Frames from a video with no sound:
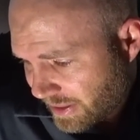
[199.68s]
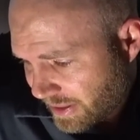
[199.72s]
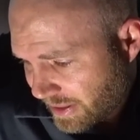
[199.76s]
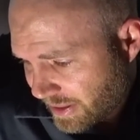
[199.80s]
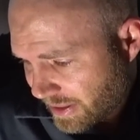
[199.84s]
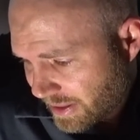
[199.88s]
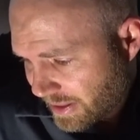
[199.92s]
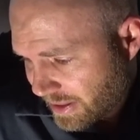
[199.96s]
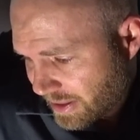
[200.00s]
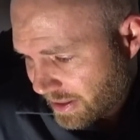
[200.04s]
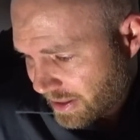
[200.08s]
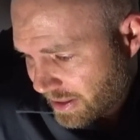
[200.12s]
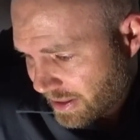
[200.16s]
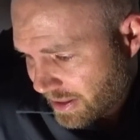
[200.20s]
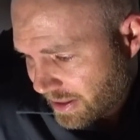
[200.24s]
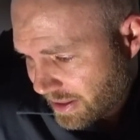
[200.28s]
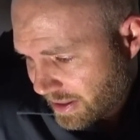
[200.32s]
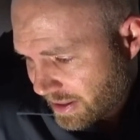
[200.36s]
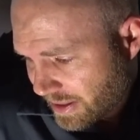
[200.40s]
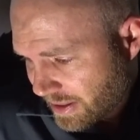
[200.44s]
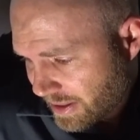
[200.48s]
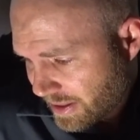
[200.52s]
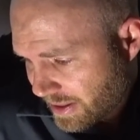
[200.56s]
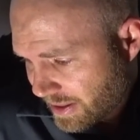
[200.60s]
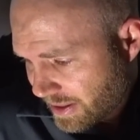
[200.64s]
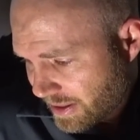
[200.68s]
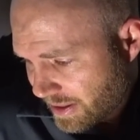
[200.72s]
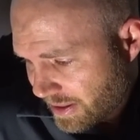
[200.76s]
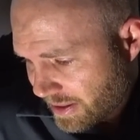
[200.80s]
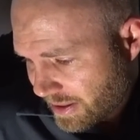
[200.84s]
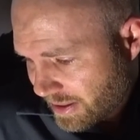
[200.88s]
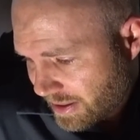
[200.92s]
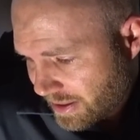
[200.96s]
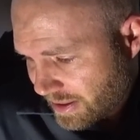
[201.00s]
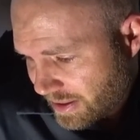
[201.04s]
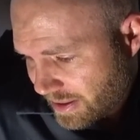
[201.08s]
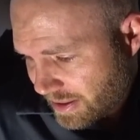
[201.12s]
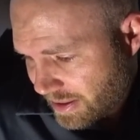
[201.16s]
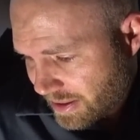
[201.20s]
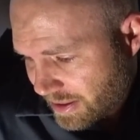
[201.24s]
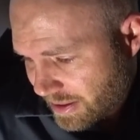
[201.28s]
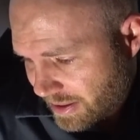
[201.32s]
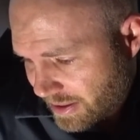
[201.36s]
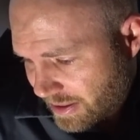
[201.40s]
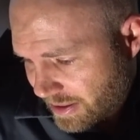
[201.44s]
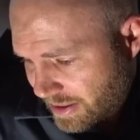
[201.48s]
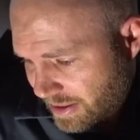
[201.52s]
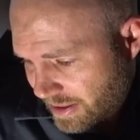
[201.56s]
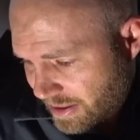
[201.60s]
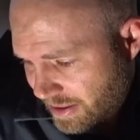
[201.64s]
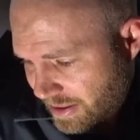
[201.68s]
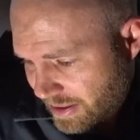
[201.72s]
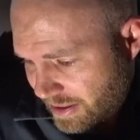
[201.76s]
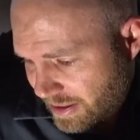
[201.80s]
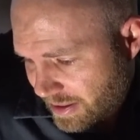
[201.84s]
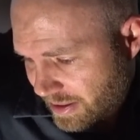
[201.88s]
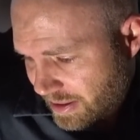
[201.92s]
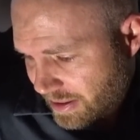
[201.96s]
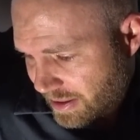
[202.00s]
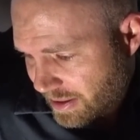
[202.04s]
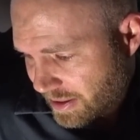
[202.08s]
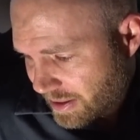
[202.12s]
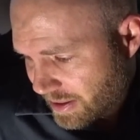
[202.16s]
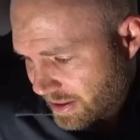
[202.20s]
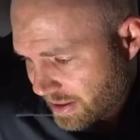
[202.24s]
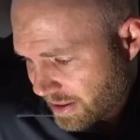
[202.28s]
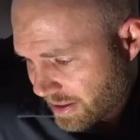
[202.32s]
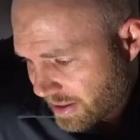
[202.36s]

No one is speaking in this clip.